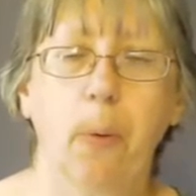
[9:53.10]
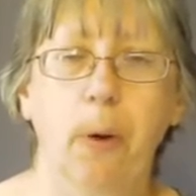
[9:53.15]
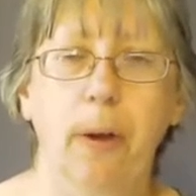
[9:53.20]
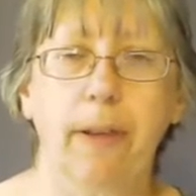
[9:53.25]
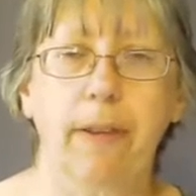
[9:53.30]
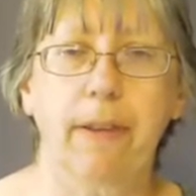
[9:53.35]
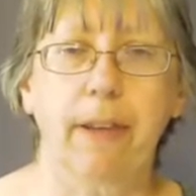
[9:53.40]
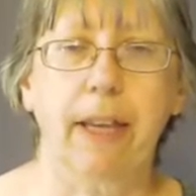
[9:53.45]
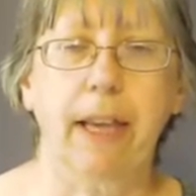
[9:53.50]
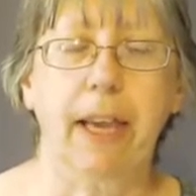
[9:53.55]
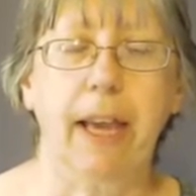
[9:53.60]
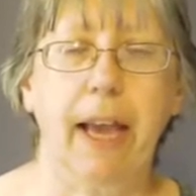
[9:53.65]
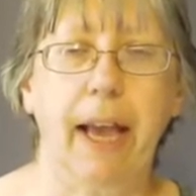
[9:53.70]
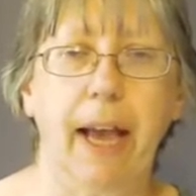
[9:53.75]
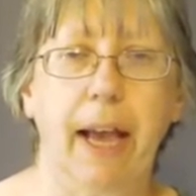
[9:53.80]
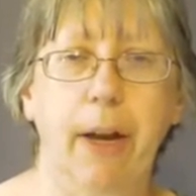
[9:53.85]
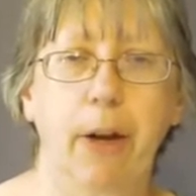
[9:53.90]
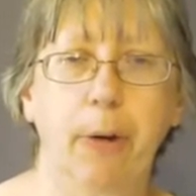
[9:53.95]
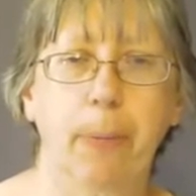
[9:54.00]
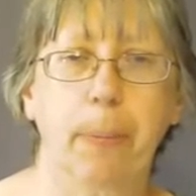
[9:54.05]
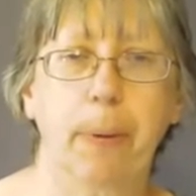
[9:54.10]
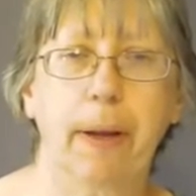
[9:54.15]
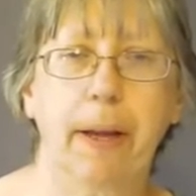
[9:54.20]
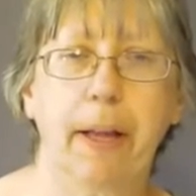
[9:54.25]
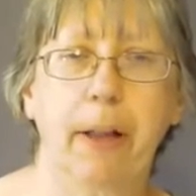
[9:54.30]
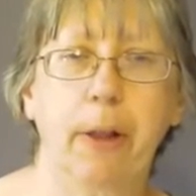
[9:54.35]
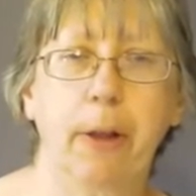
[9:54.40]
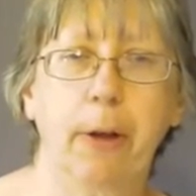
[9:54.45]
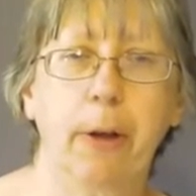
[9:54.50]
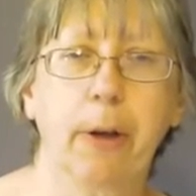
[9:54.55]
was a
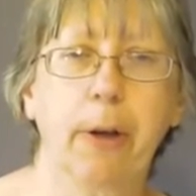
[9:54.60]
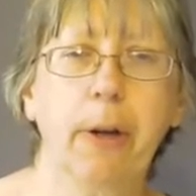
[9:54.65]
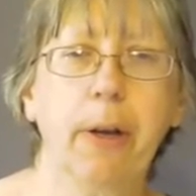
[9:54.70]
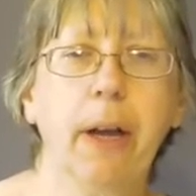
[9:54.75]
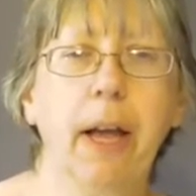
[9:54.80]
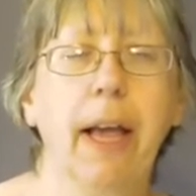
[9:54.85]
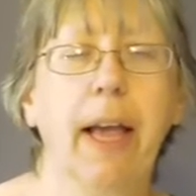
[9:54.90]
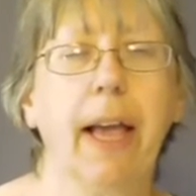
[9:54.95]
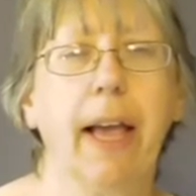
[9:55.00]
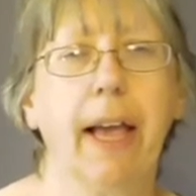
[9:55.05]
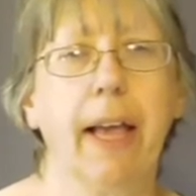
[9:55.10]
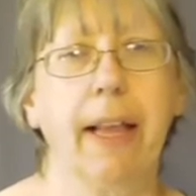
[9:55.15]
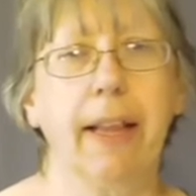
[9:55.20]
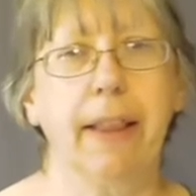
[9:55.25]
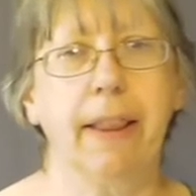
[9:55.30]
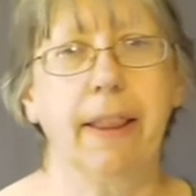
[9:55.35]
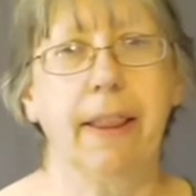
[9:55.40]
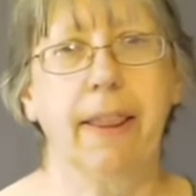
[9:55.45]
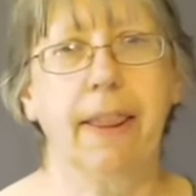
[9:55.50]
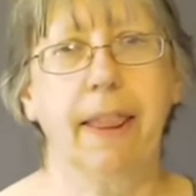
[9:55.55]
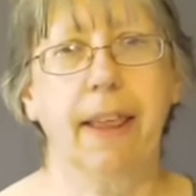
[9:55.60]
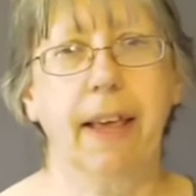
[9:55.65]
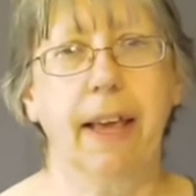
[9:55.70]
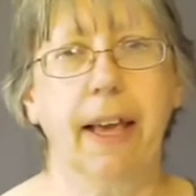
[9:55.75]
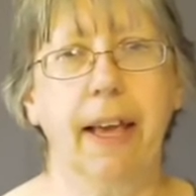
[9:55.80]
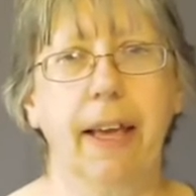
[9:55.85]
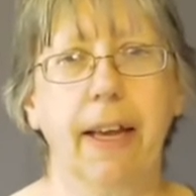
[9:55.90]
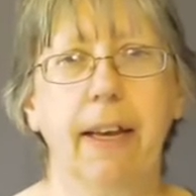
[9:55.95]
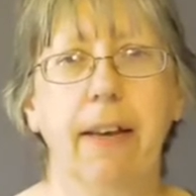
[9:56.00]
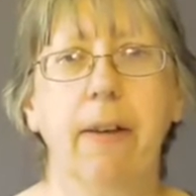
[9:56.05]
caterpillar, and
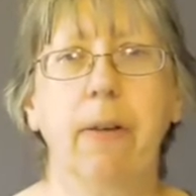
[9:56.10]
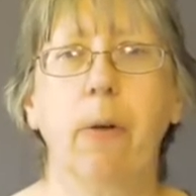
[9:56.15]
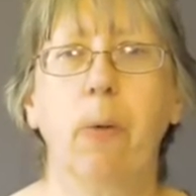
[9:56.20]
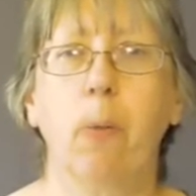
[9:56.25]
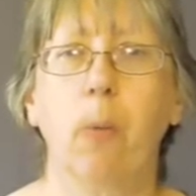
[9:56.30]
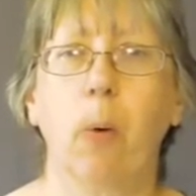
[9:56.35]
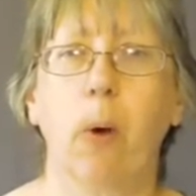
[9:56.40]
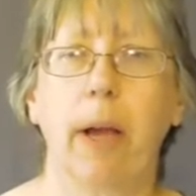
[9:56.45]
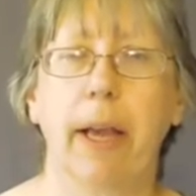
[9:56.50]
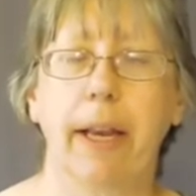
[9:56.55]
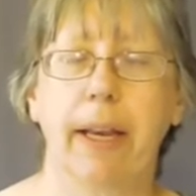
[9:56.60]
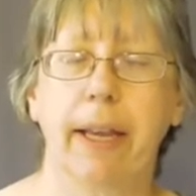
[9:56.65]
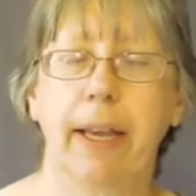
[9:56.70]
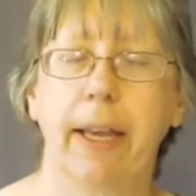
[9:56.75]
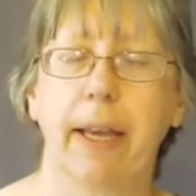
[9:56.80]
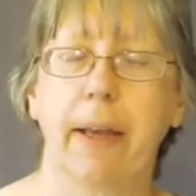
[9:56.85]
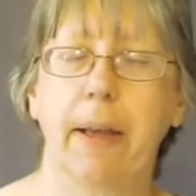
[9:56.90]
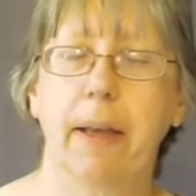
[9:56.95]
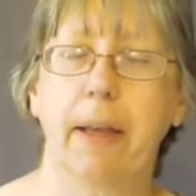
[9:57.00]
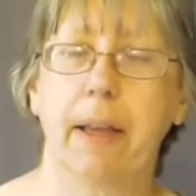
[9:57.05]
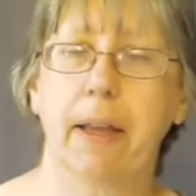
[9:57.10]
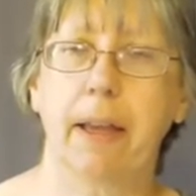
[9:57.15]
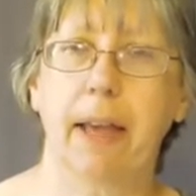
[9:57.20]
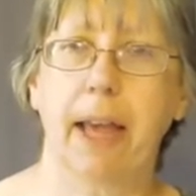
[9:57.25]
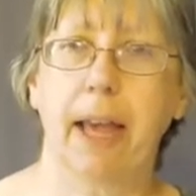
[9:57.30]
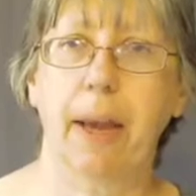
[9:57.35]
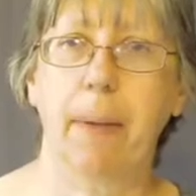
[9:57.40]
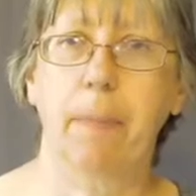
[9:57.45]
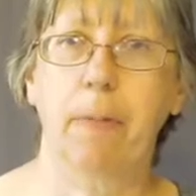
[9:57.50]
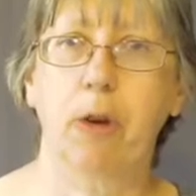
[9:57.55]
then when he
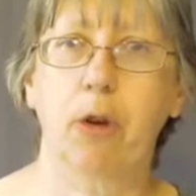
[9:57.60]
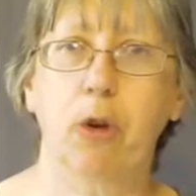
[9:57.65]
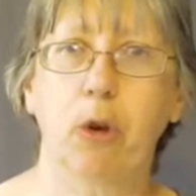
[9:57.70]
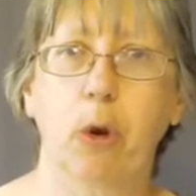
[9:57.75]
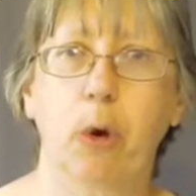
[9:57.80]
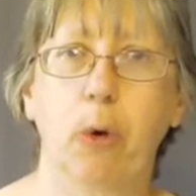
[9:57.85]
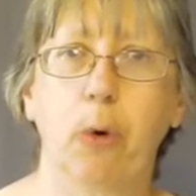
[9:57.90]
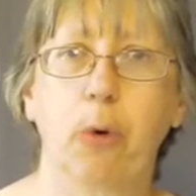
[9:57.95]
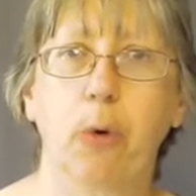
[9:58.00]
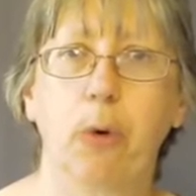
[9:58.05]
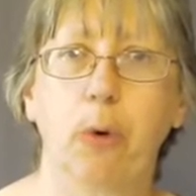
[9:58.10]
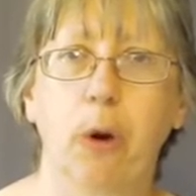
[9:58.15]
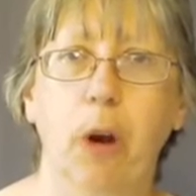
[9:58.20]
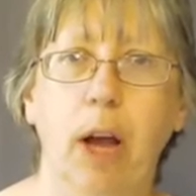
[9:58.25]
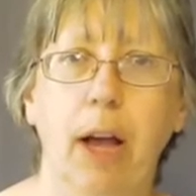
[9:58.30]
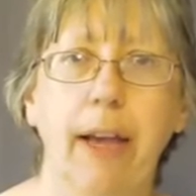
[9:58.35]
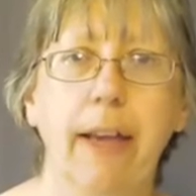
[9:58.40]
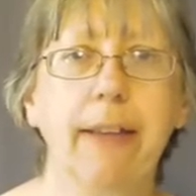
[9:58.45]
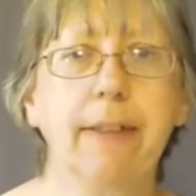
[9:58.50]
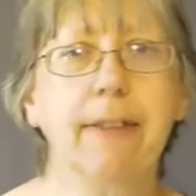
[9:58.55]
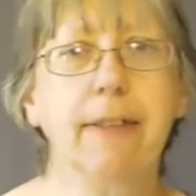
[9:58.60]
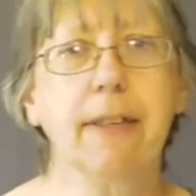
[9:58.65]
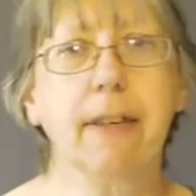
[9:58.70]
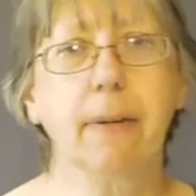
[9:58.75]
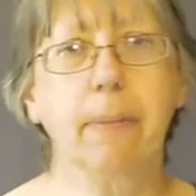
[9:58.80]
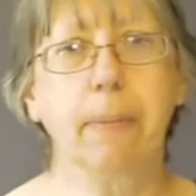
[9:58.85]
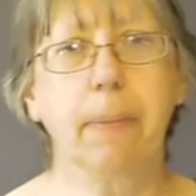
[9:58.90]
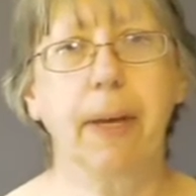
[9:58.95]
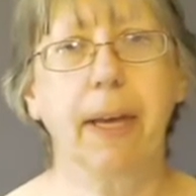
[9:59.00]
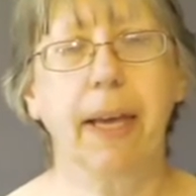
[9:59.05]
came to know Christ
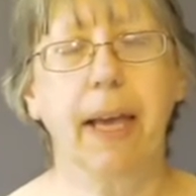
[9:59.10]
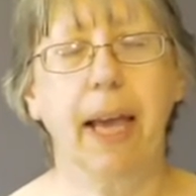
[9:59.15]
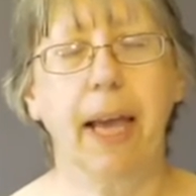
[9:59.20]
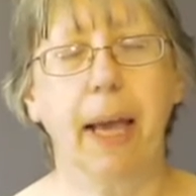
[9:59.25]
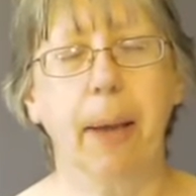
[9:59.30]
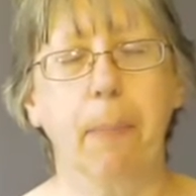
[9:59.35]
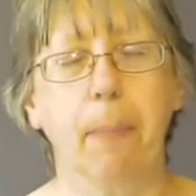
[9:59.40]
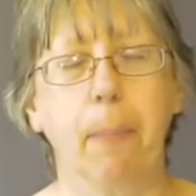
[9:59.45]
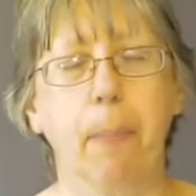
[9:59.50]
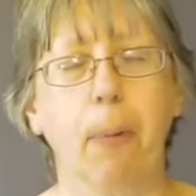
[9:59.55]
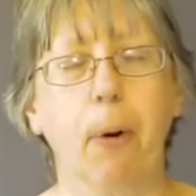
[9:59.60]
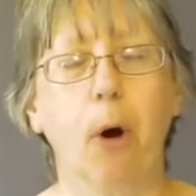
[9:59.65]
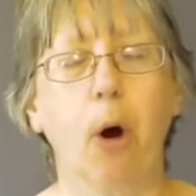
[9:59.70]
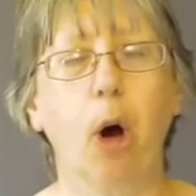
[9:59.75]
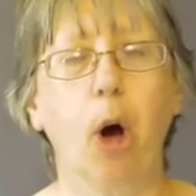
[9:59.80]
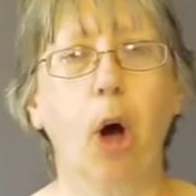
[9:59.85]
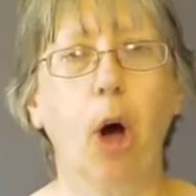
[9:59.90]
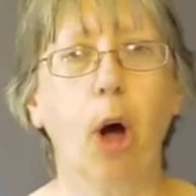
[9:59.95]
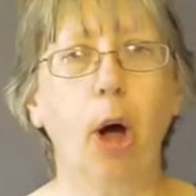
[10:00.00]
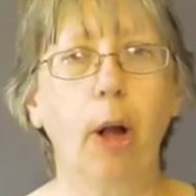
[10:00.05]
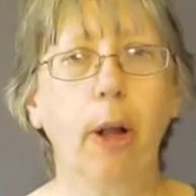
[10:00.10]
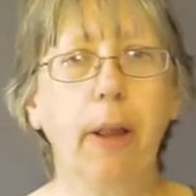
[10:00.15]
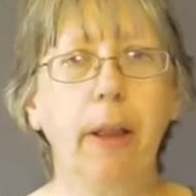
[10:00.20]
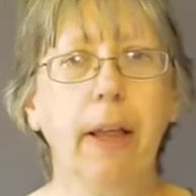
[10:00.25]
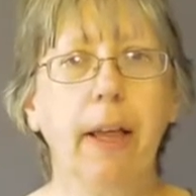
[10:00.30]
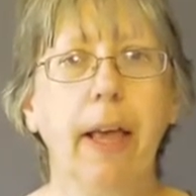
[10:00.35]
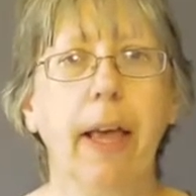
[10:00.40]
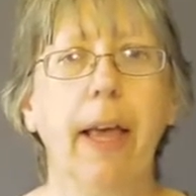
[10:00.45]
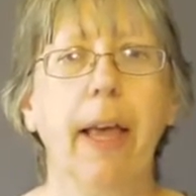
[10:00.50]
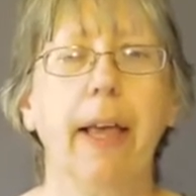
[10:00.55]
and became
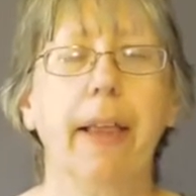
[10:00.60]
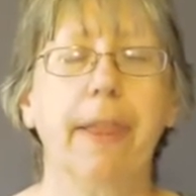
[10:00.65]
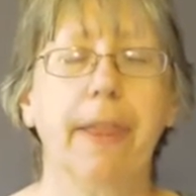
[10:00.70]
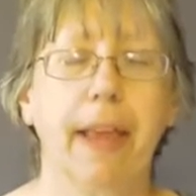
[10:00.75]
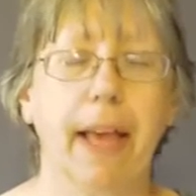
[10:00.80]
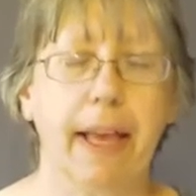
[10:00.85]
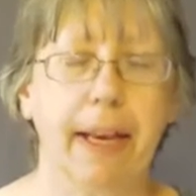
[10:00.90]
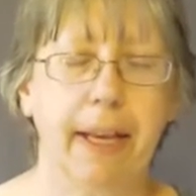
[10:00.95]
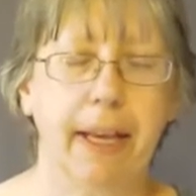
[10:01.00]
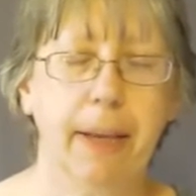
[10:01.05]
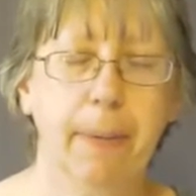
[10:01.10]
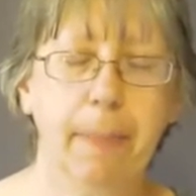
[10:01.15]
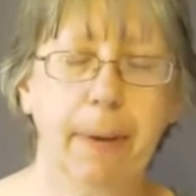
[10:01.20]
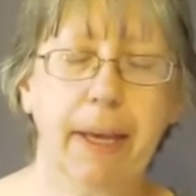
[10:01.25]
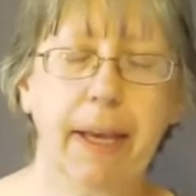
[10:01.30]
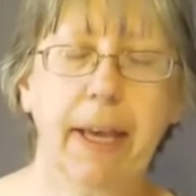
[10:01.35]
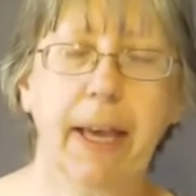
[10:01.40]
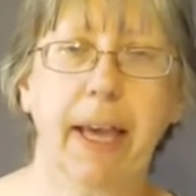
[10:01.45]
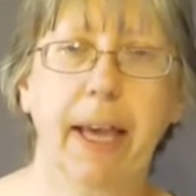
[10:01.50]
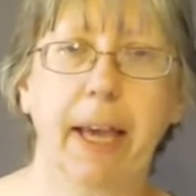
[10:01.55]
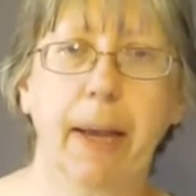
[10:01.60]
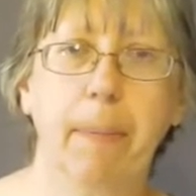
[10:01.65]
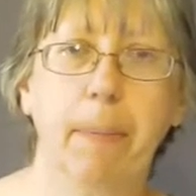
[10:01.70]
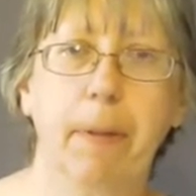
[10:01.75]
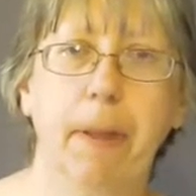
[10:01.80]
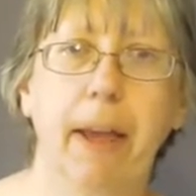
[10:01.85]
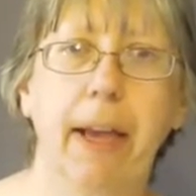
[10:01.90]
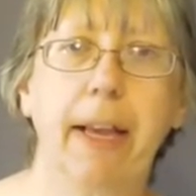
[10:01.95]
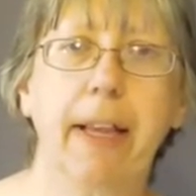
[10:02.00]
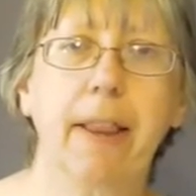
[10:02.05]
Paul, then he
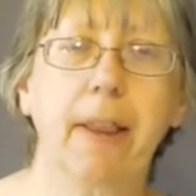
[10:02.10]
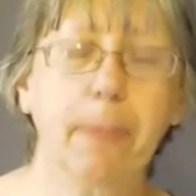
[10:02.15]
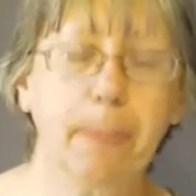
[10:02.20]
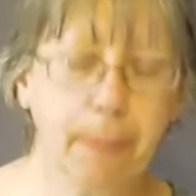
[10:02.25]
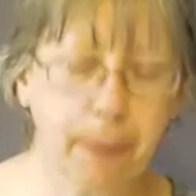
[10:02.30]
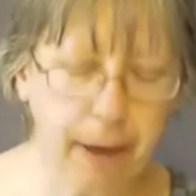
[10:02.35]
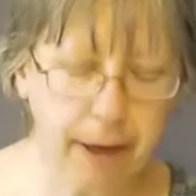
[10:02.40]
became like the